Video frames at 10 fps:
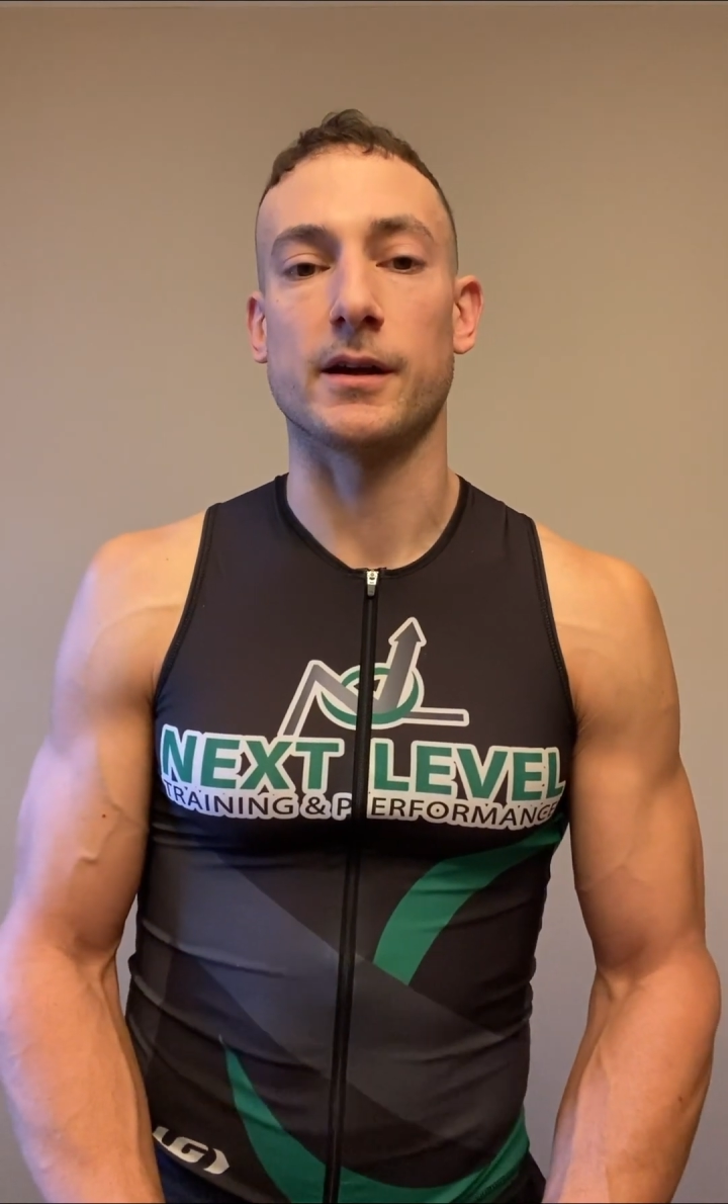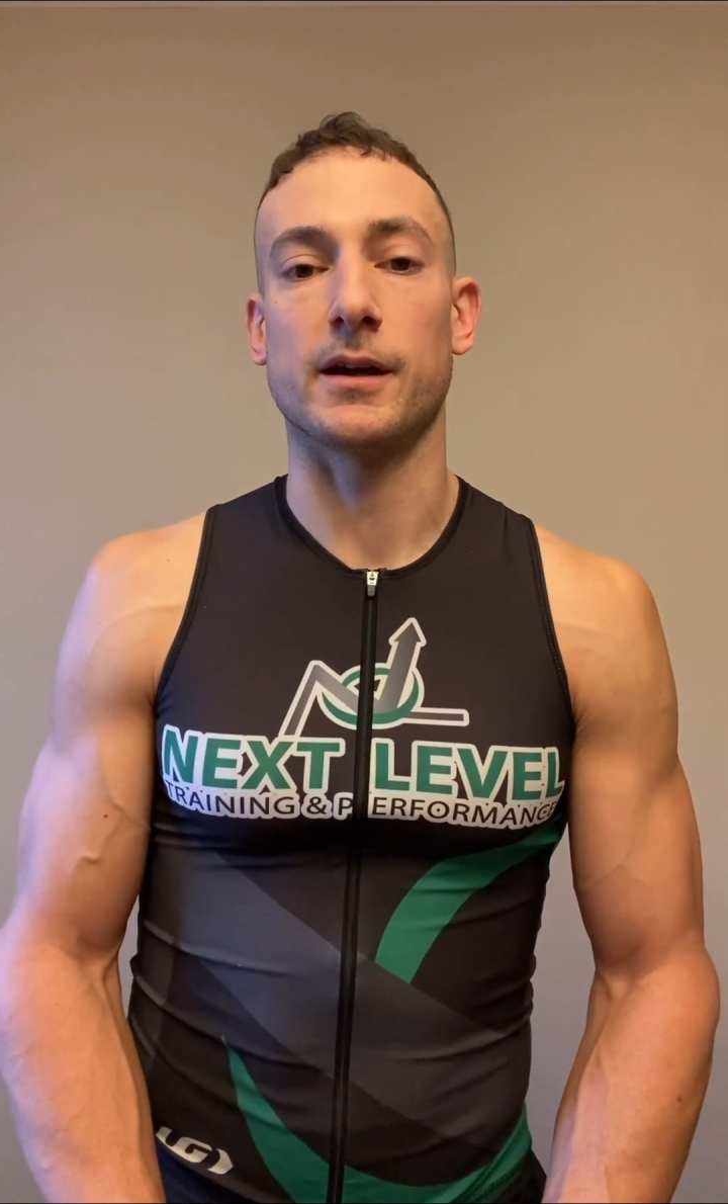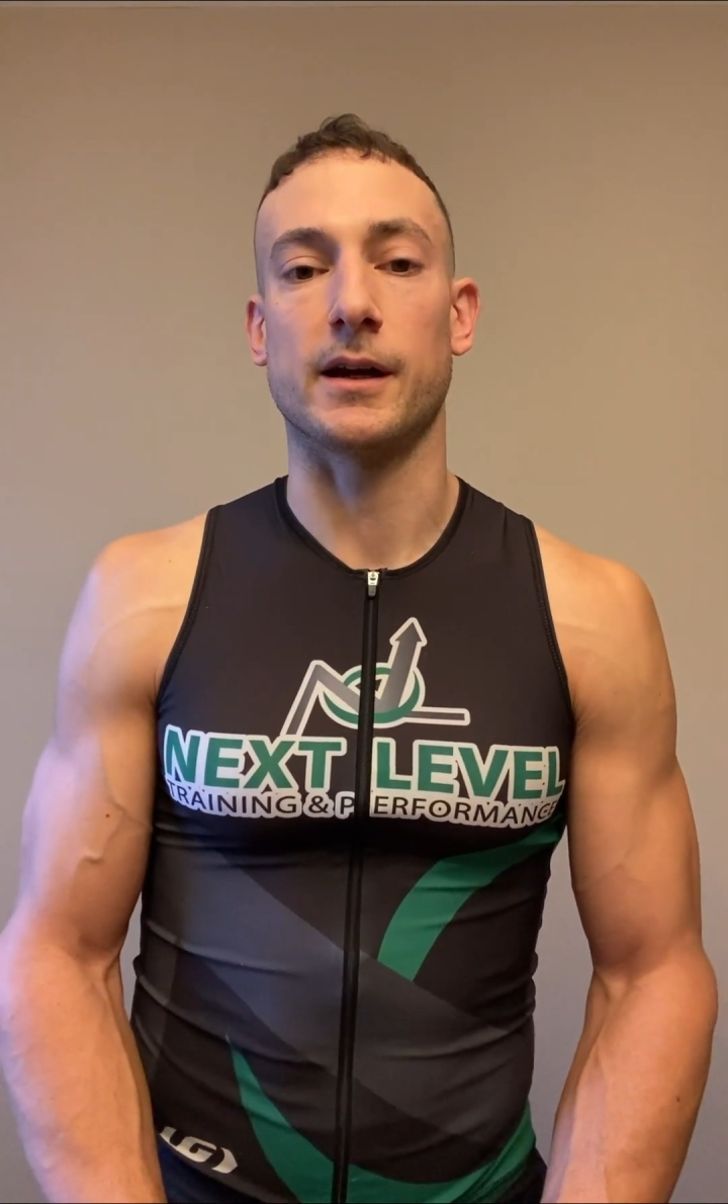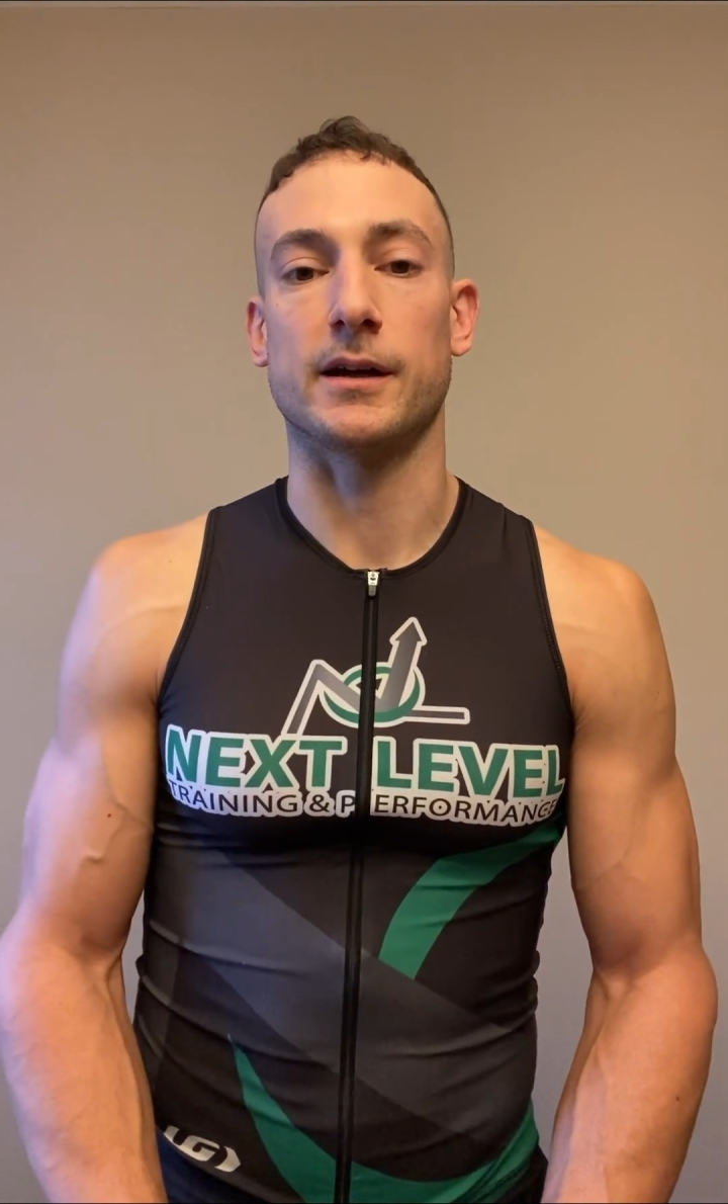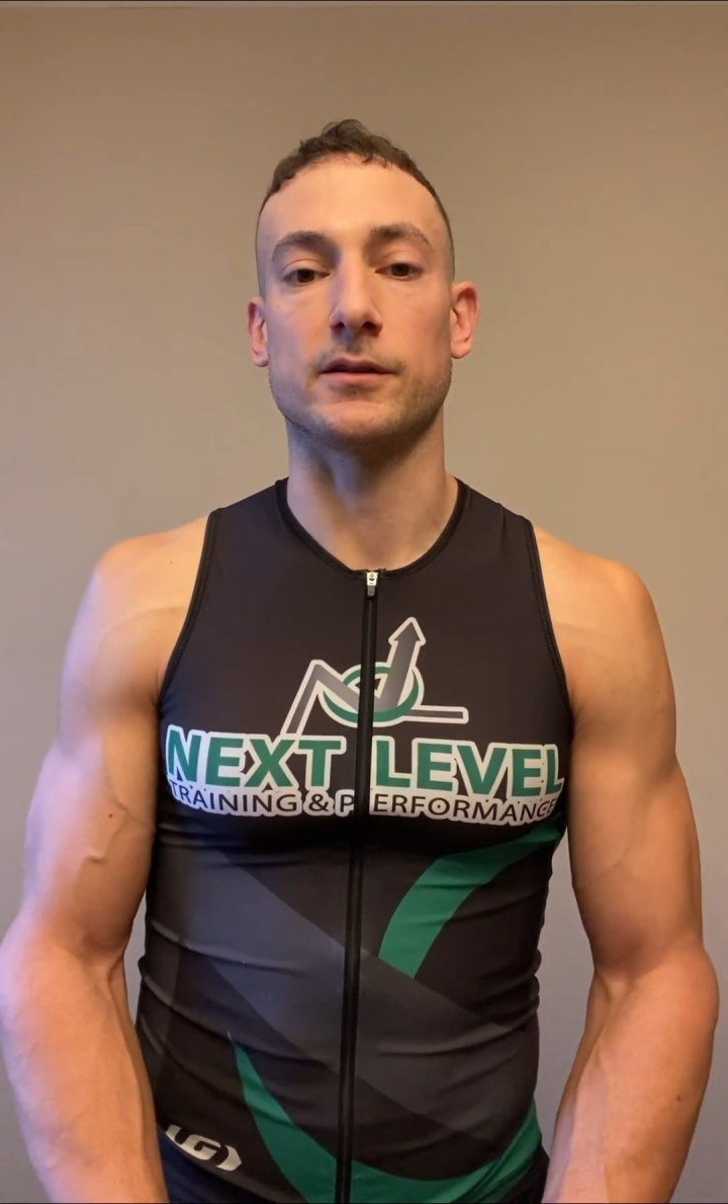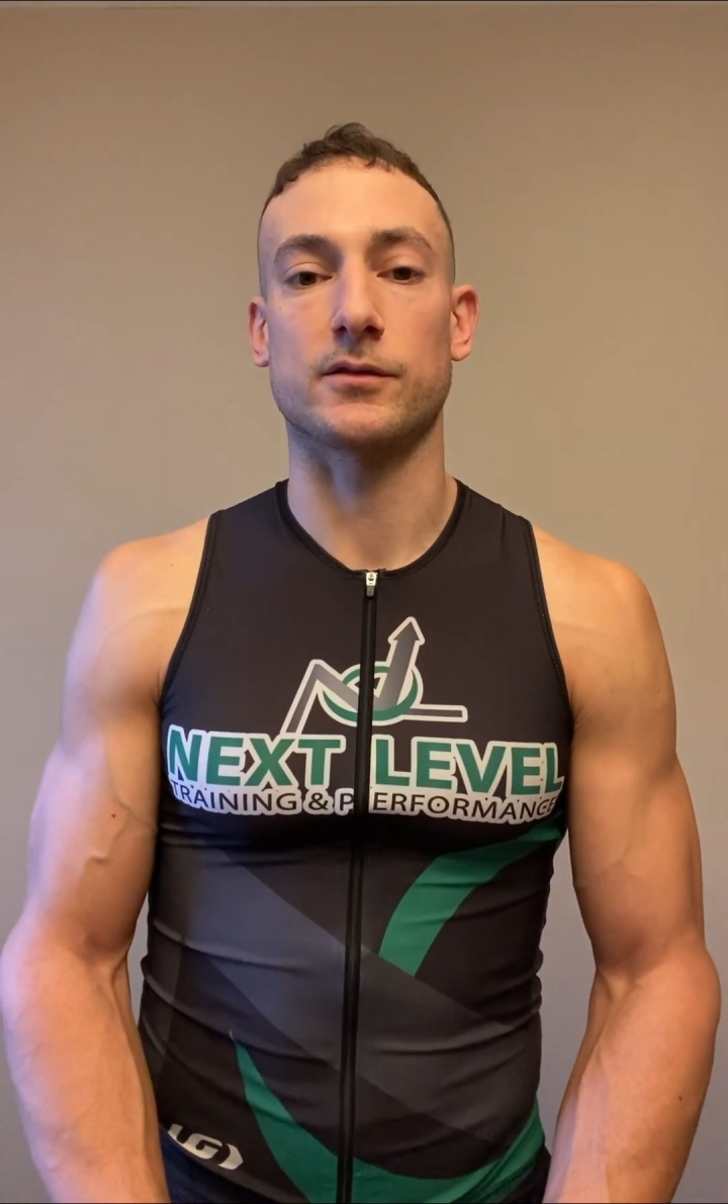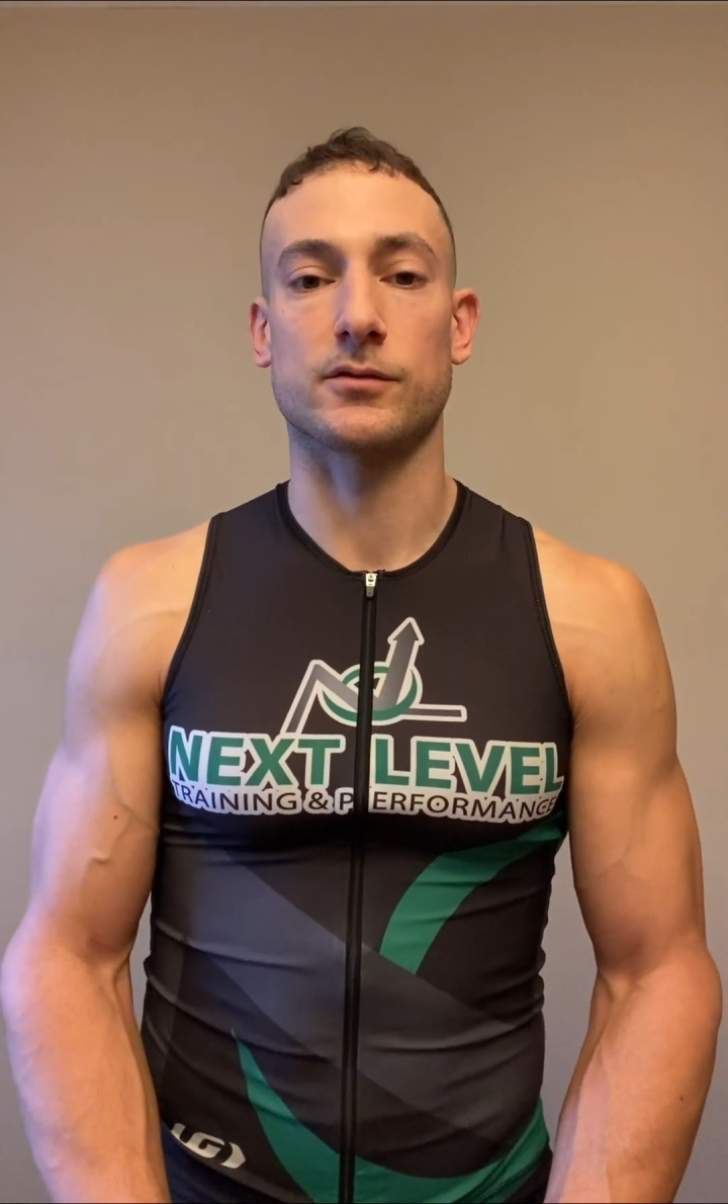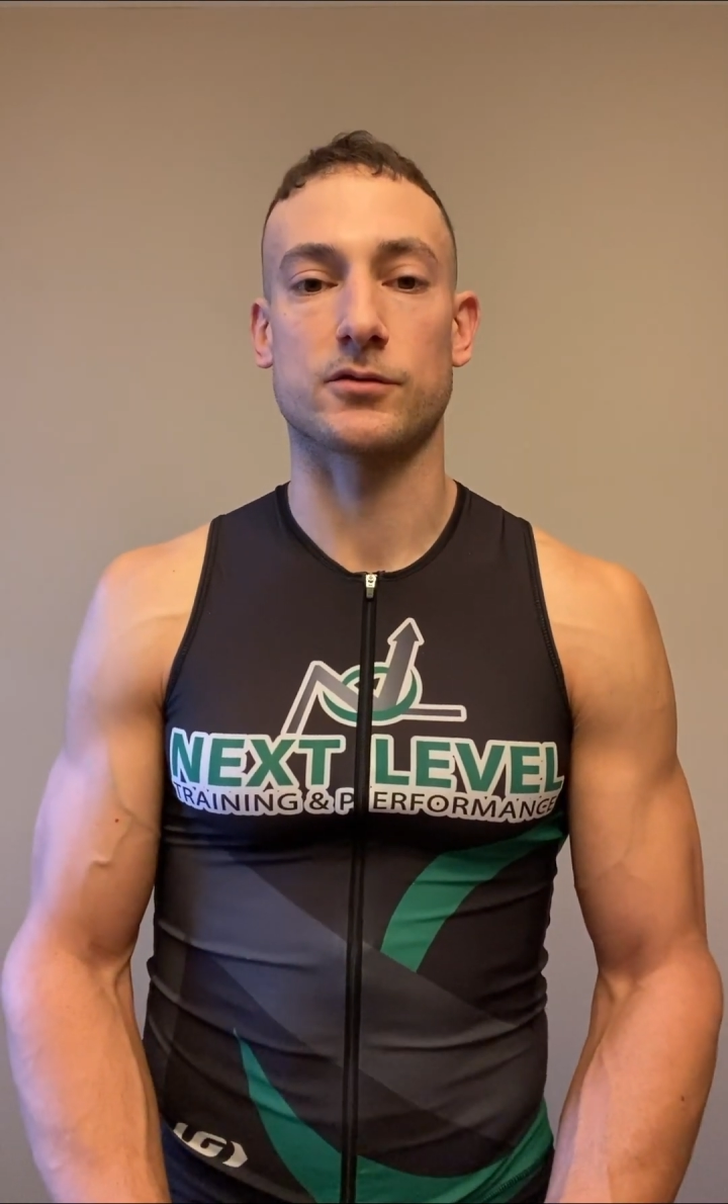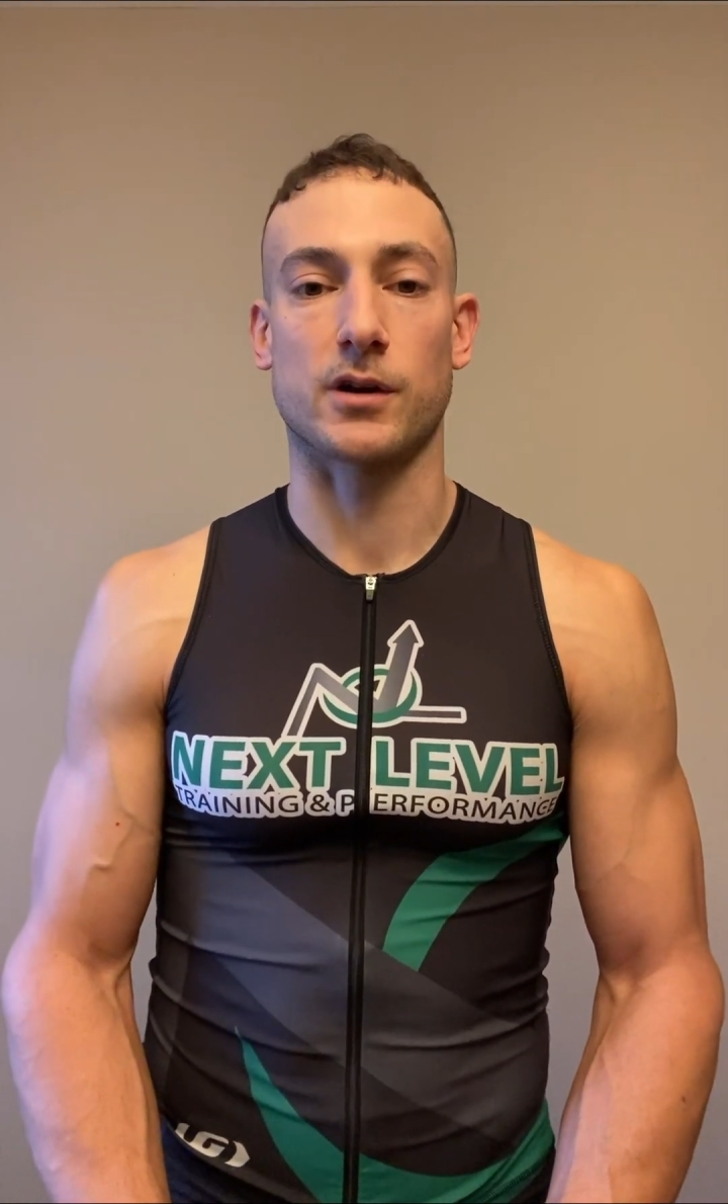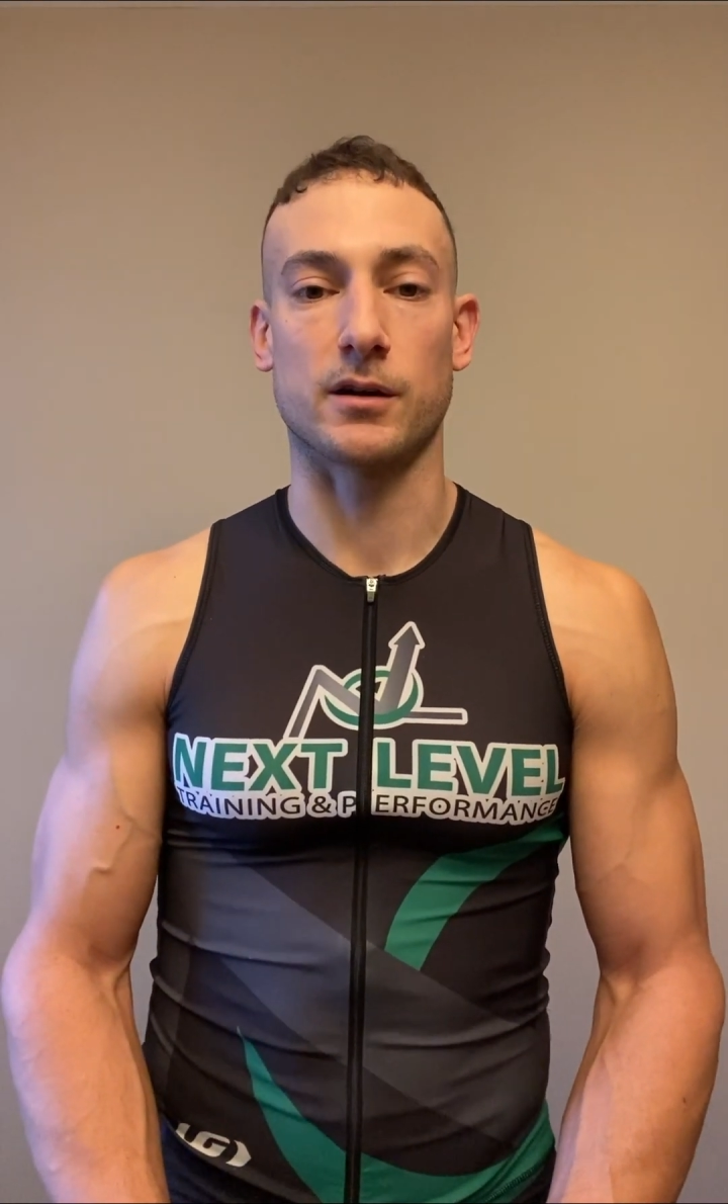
and try